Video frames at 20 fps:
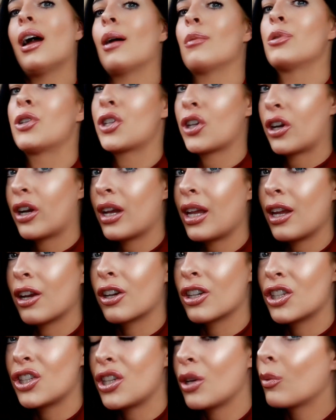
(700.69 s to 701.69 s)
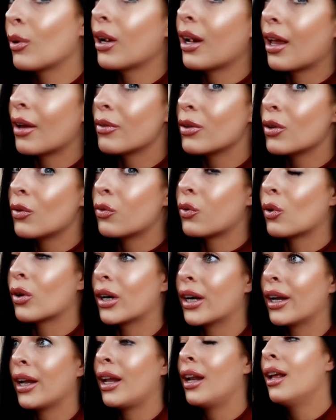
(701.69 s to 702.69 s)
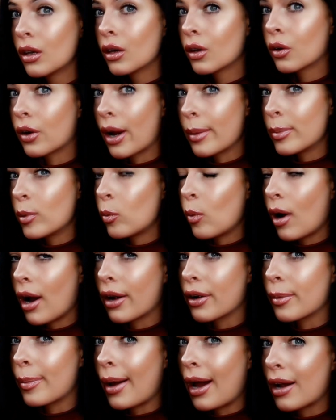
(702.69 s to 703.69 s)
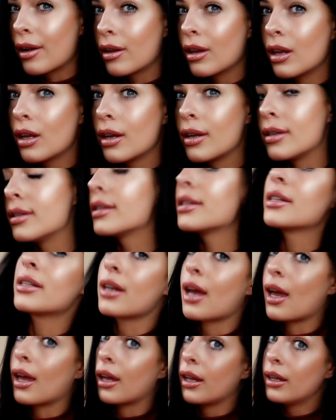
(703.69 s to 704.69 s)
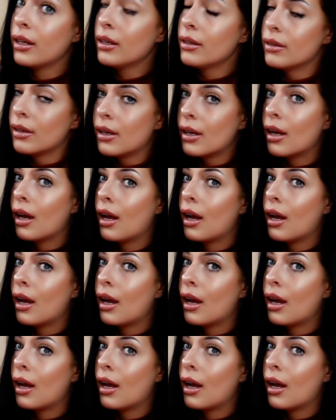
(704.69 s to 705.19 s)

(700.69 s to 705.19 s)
I'm sure he or she would love you for it. Grab a water bottle instead.